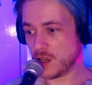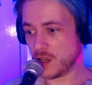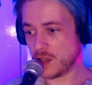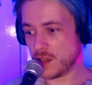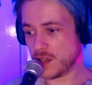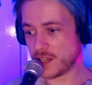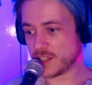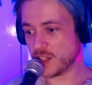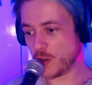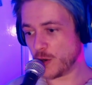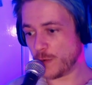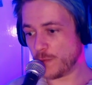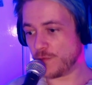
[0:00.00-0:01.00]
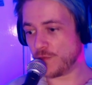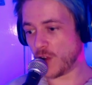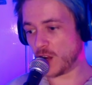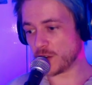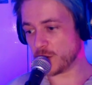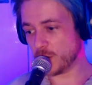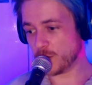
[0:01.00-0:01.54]
That can go to
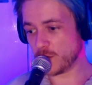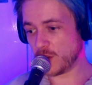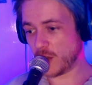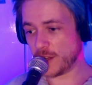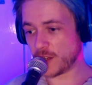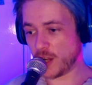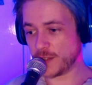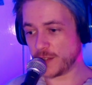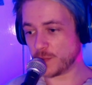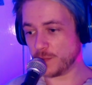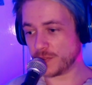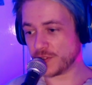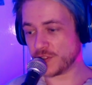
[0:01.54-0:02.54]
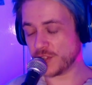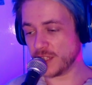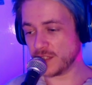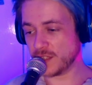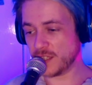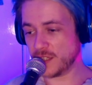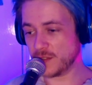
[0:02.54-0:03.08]
fuck who. Like, I
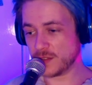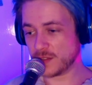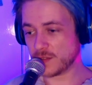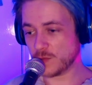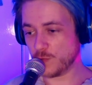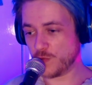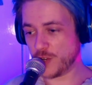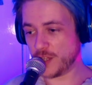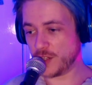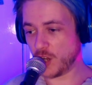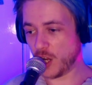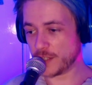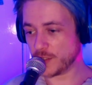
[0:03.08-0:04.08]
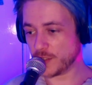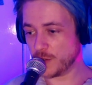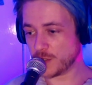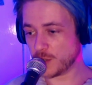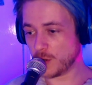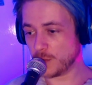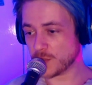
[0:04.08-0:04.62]
completely re-diagnose
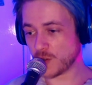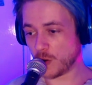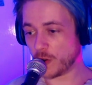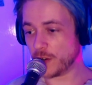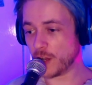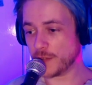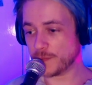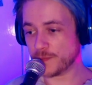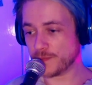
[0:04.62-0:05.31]
you. I'm sorry. I